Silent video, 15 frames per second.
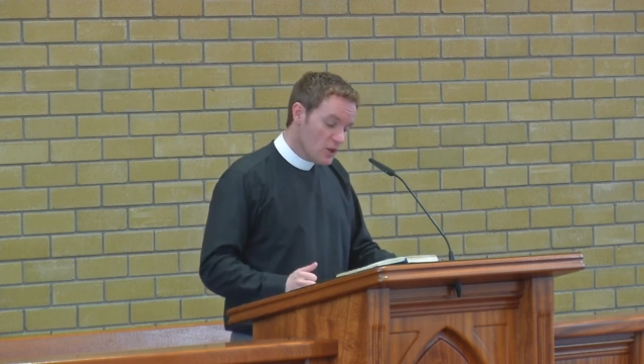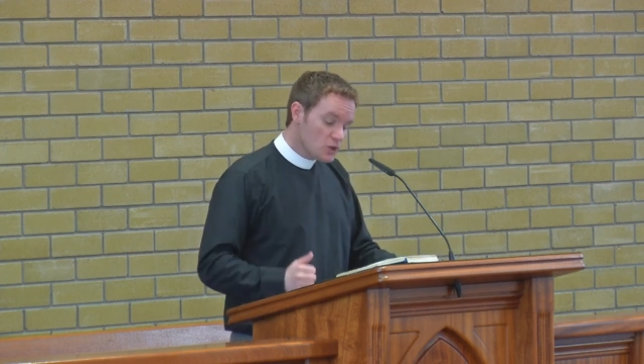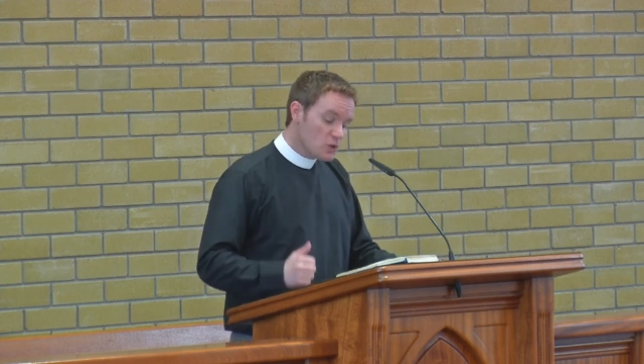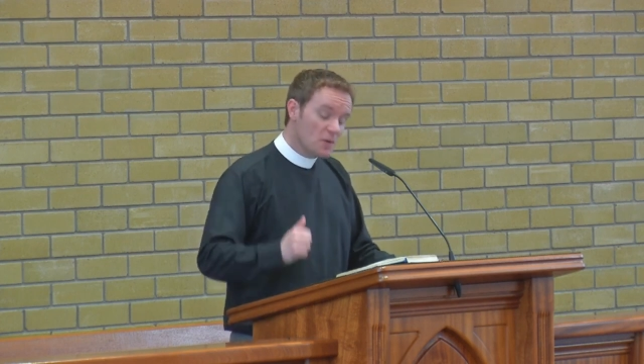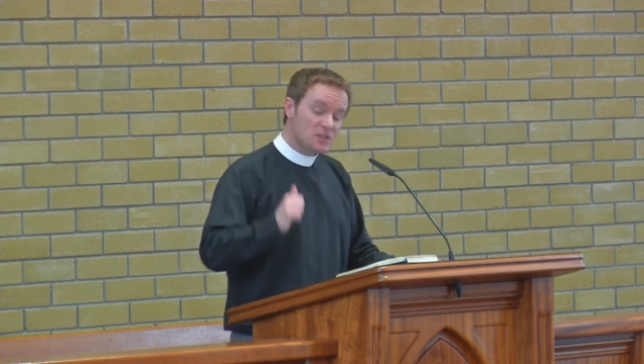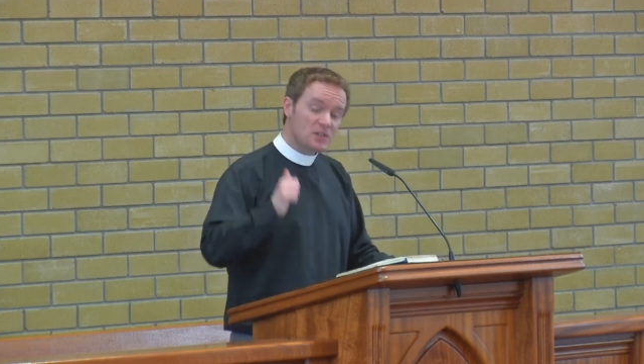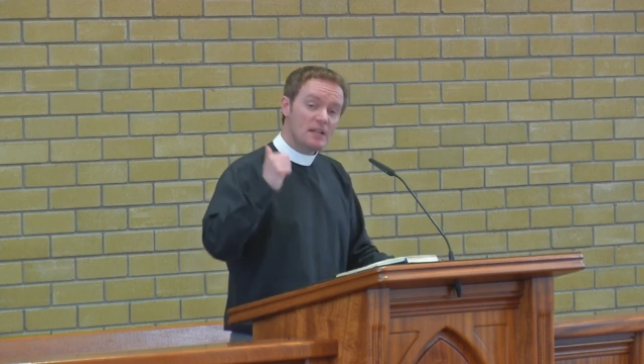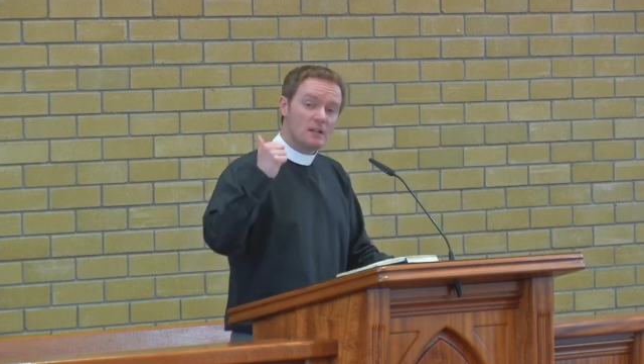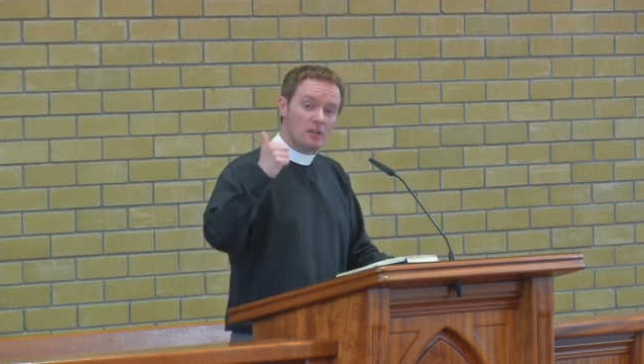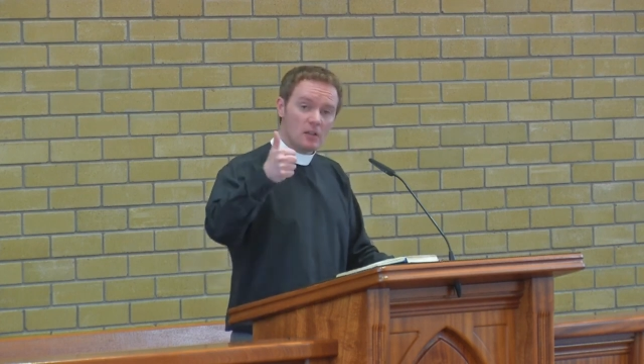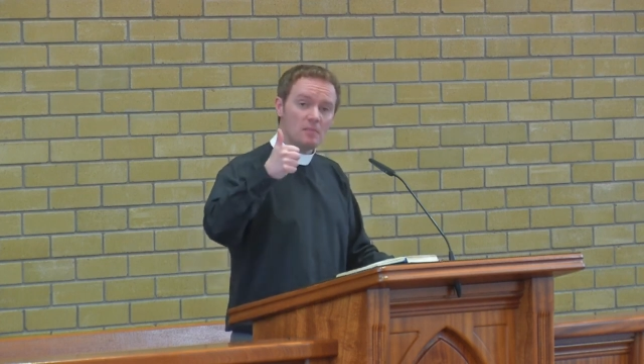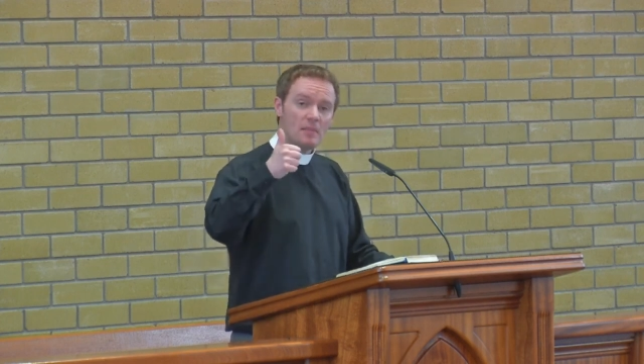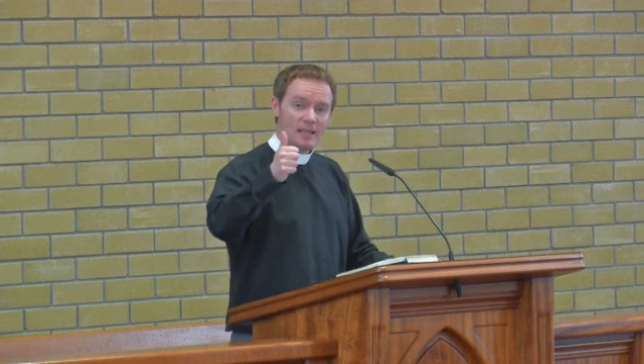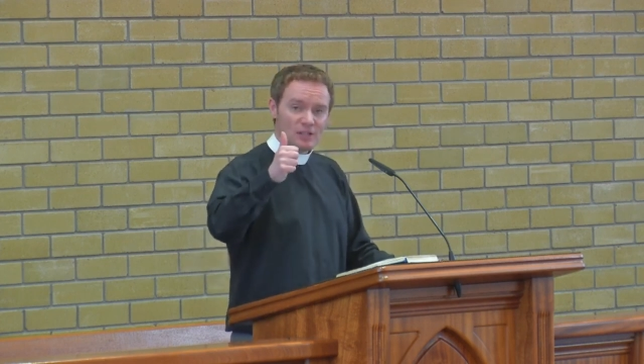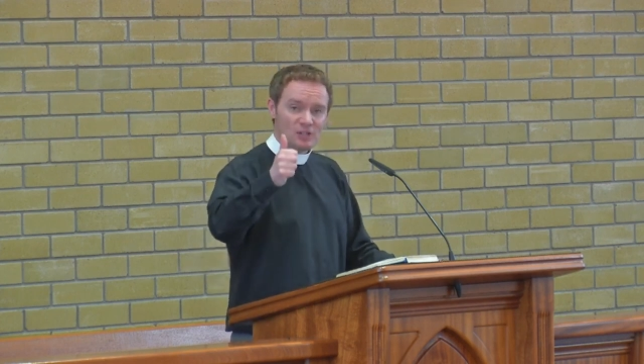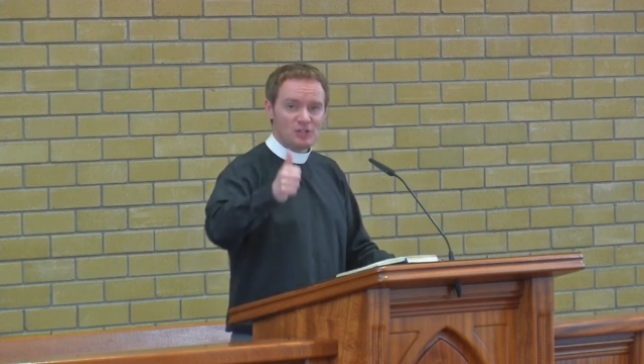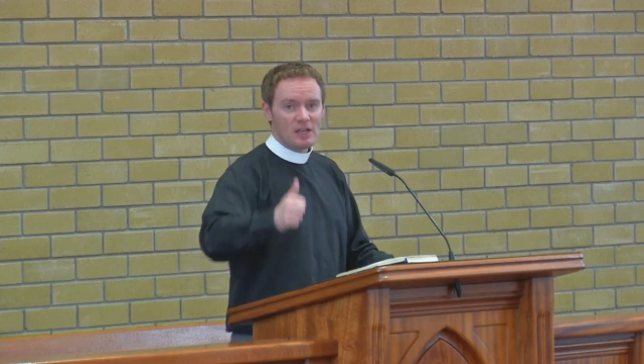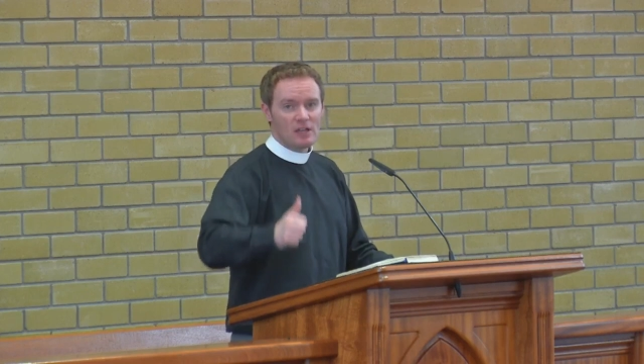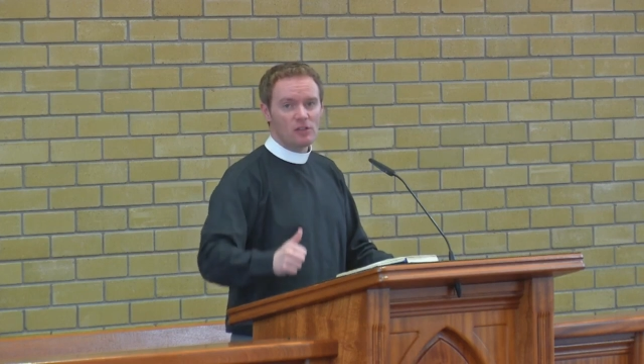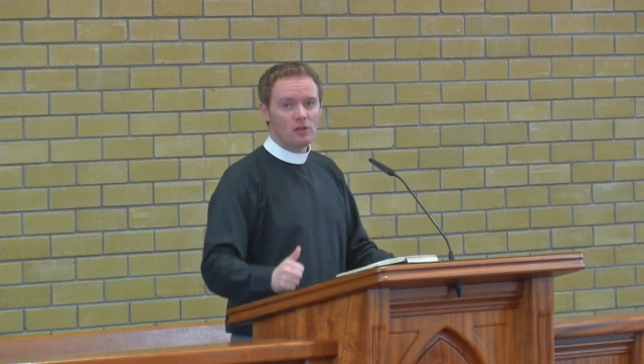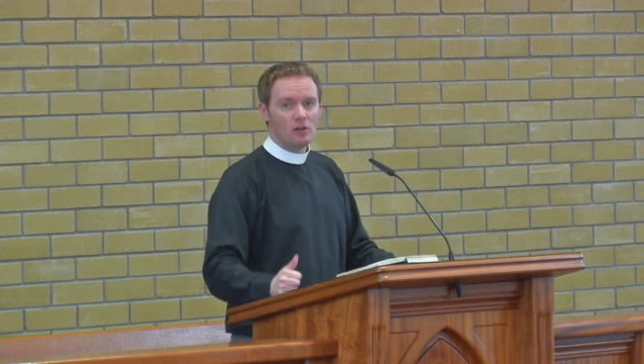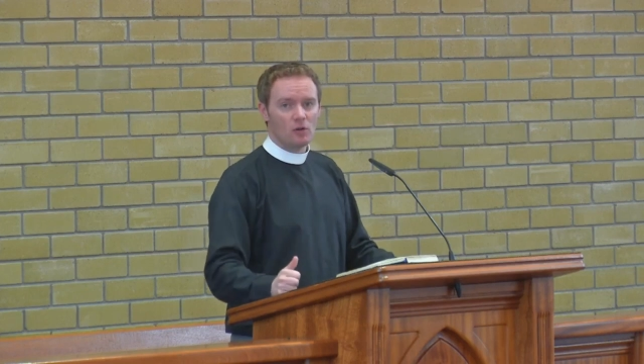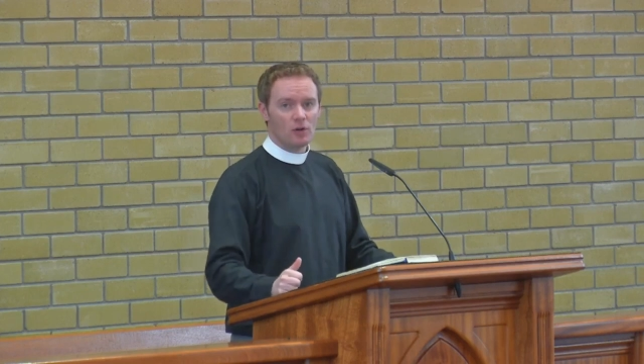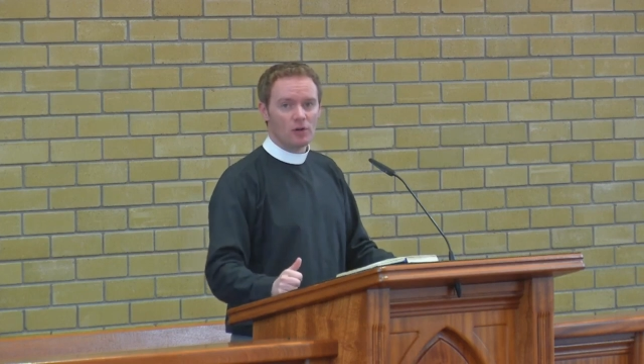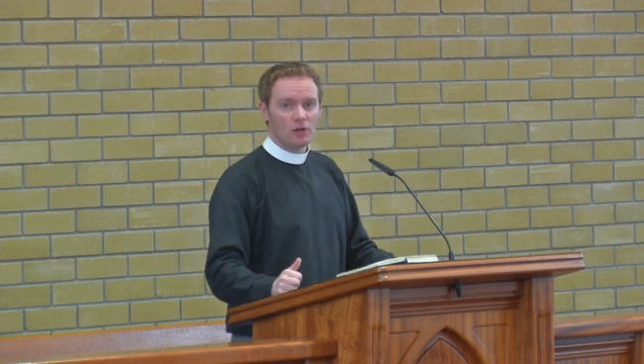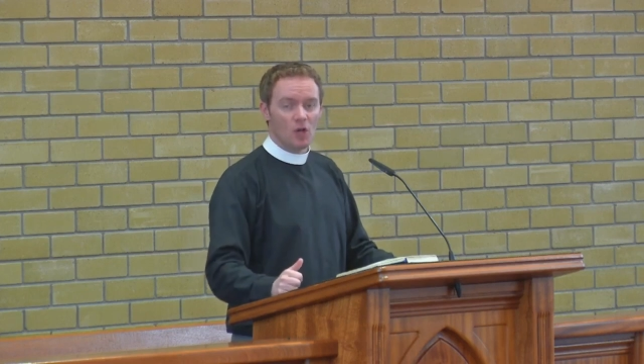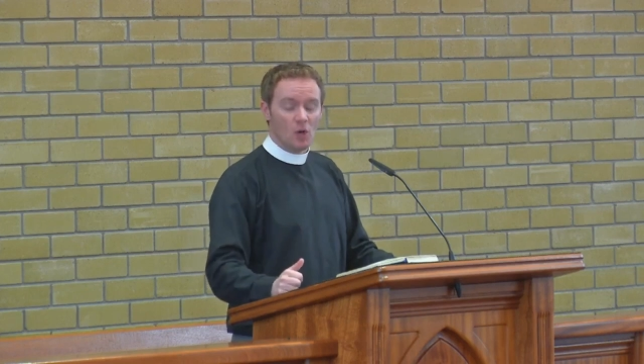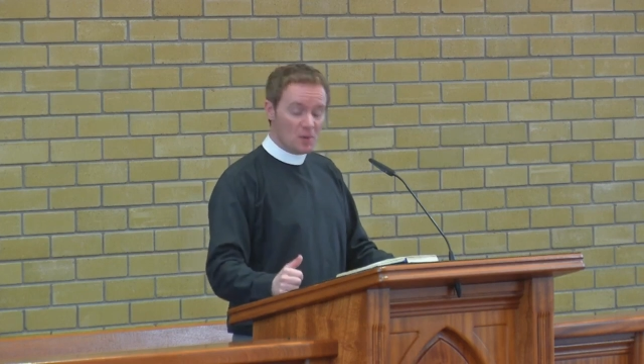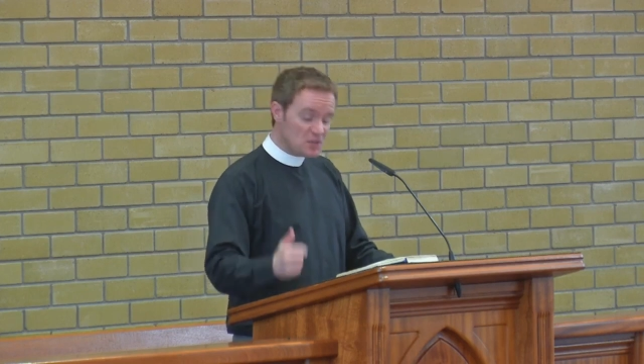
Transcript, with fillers: So we've seen that the meek seek the Lord.